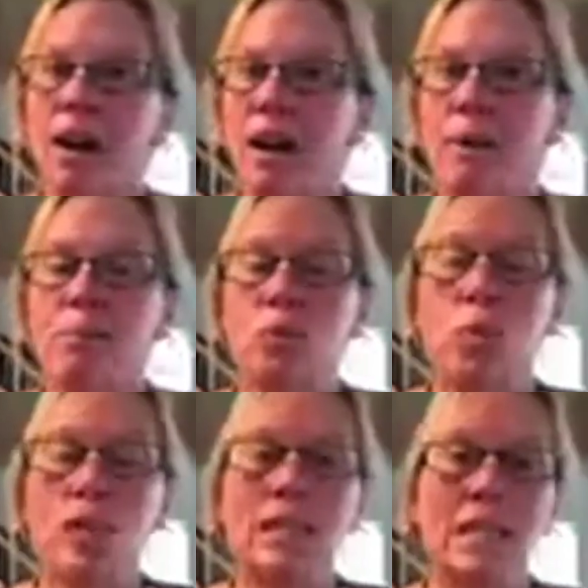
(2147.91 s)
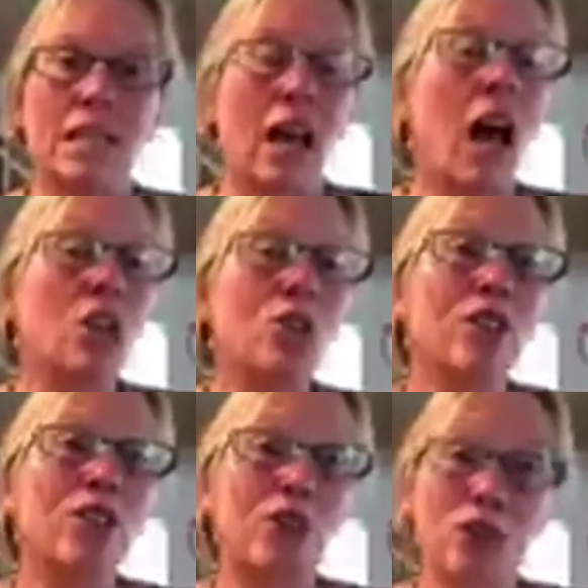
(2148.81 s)
Um, we did one
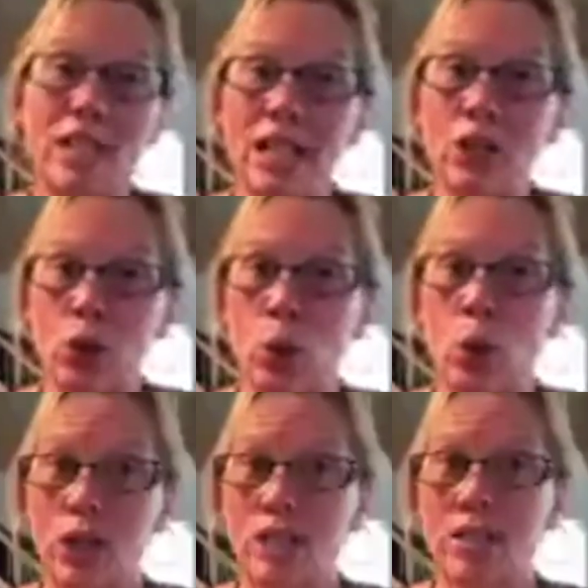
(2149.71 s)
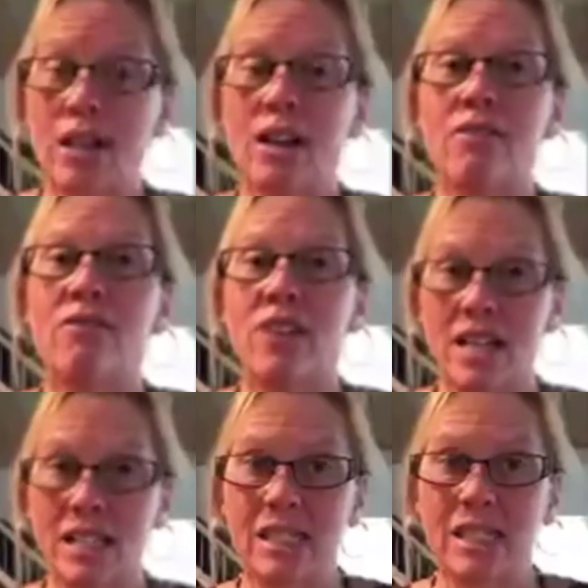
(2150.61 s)
hundred thirteen quarts of
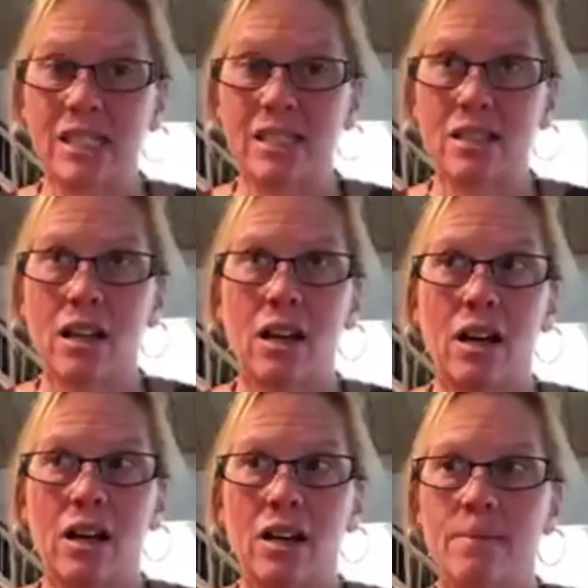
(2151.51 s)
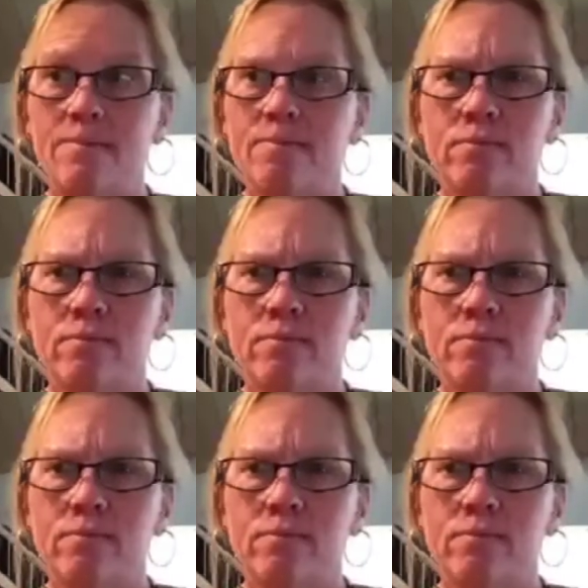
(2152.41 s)
venison, um,